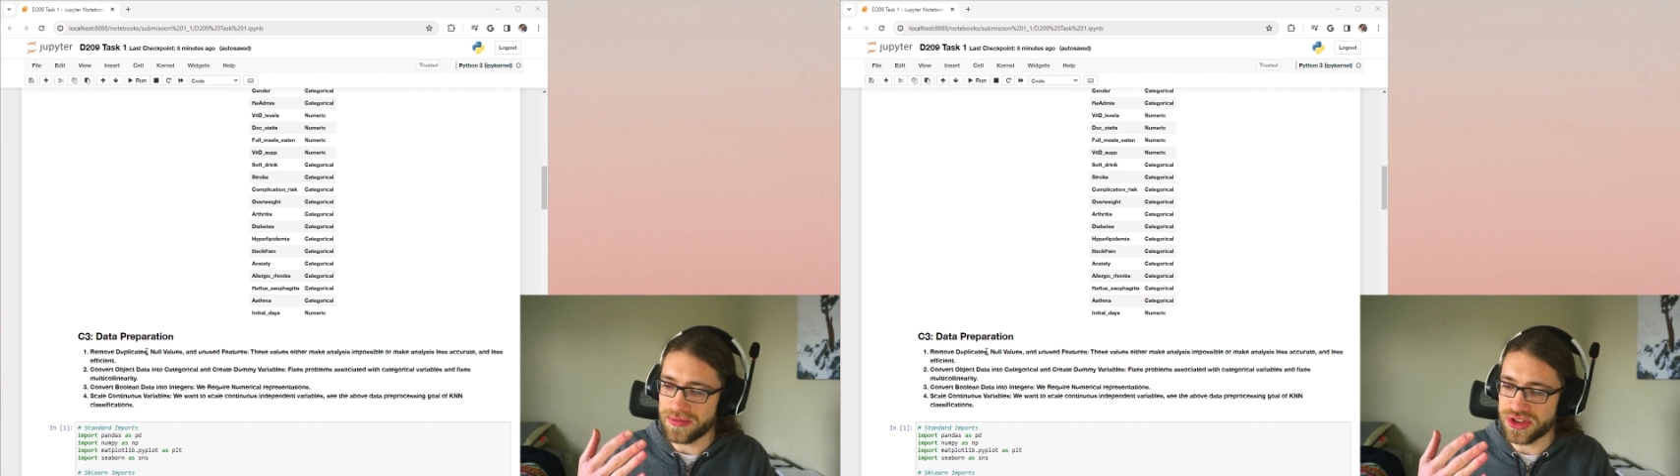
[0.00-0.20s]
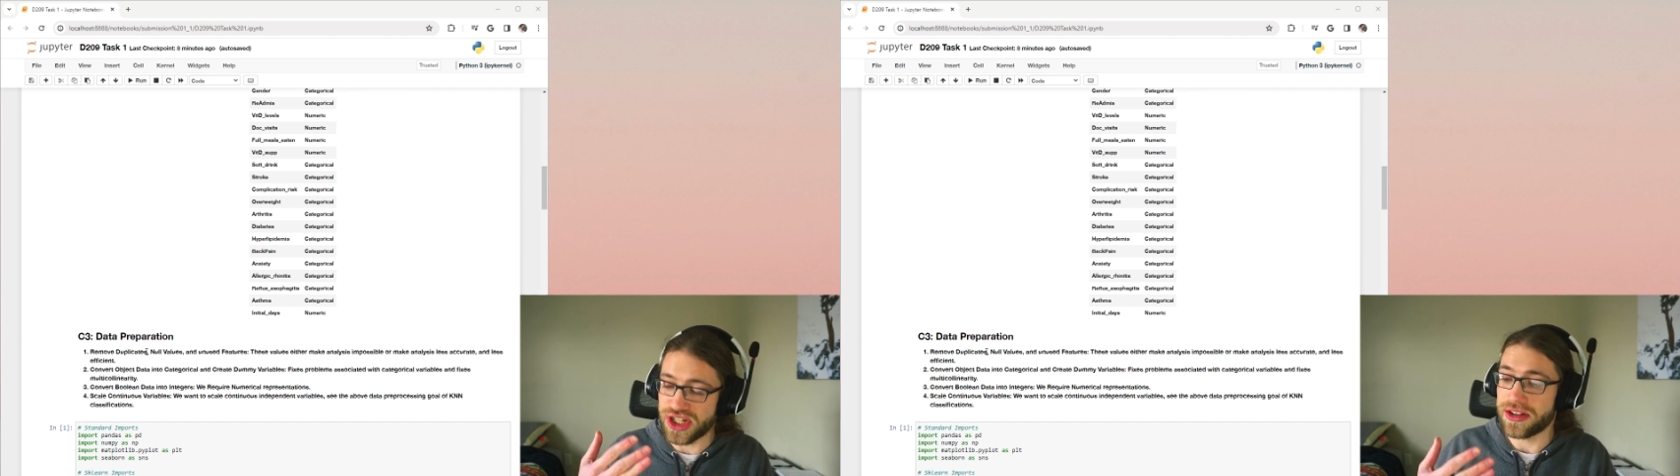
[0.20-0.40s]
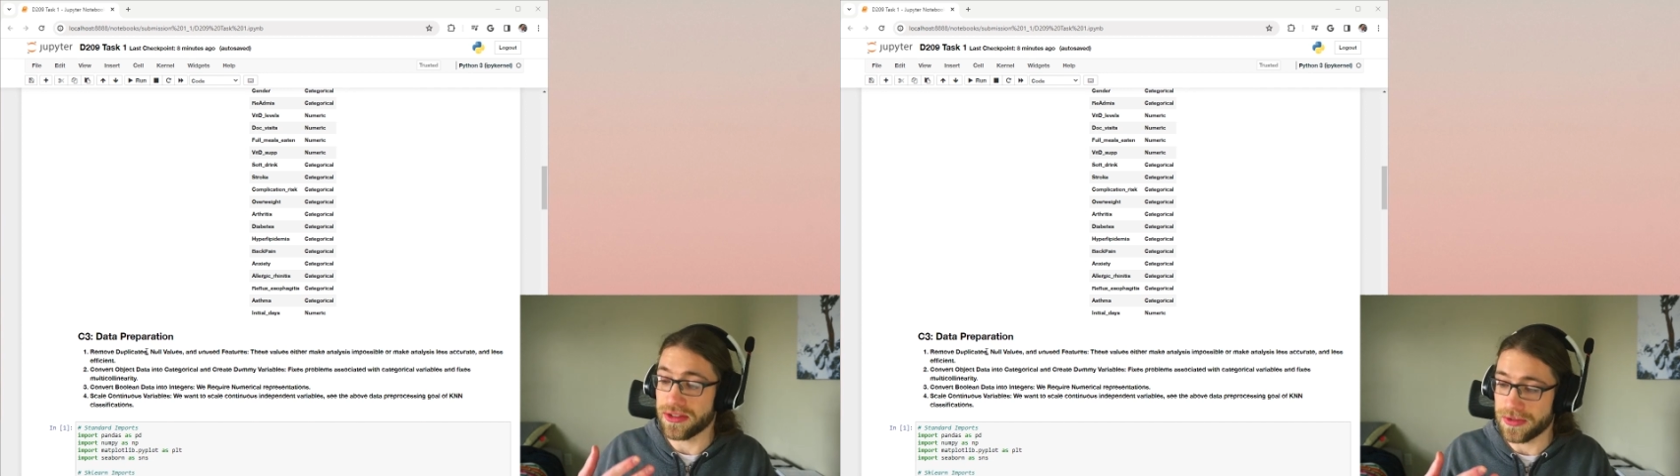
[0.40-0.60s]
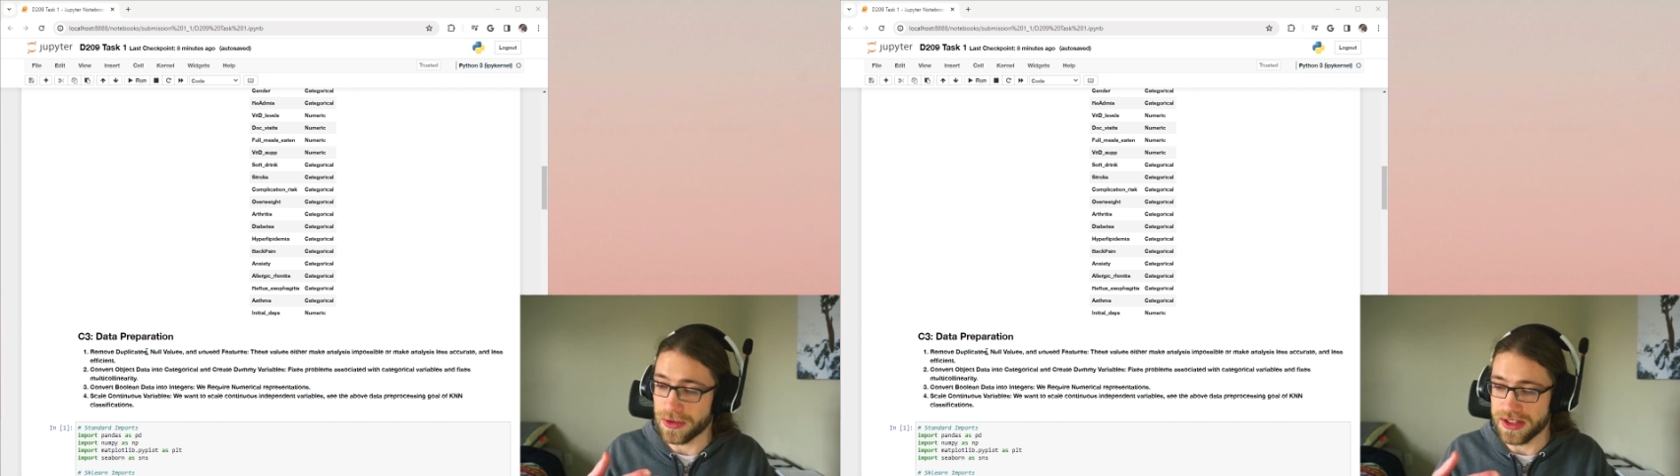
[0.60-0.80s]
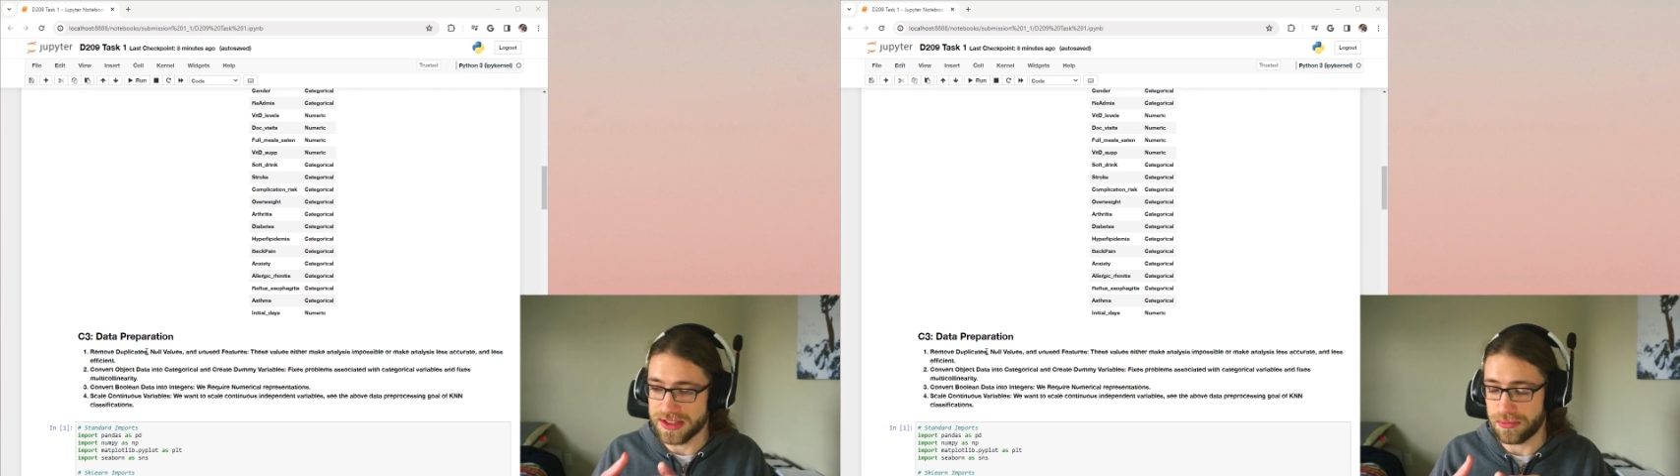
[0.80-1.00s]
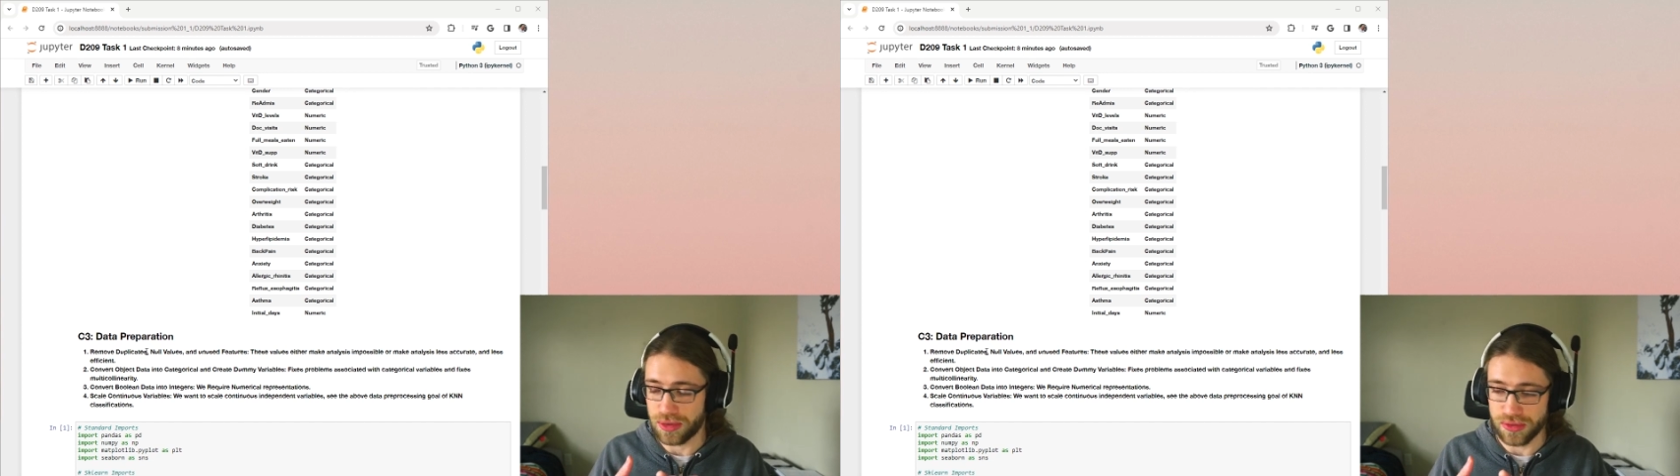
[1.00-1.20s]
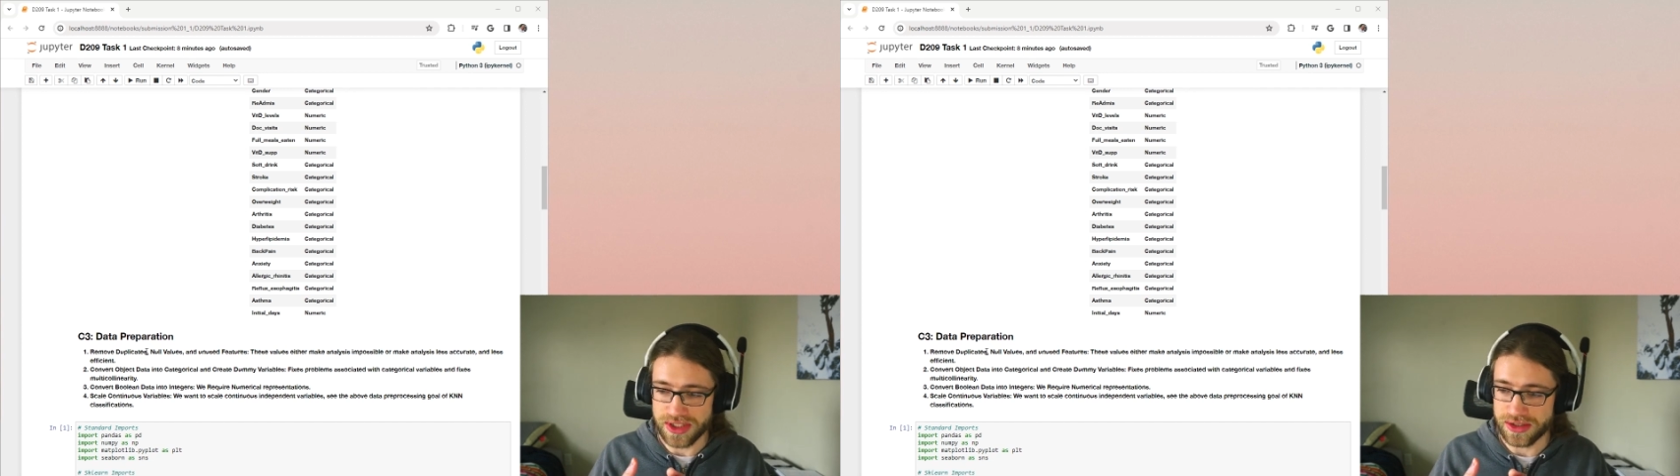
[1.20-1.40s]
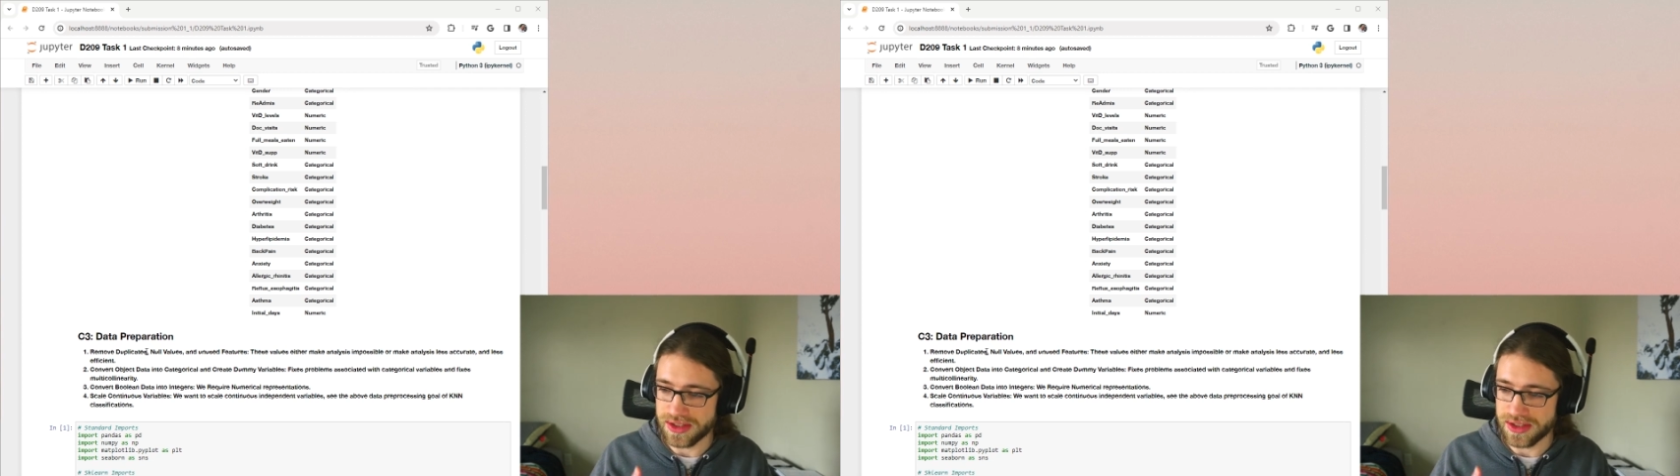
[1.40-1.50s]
gender, for example, which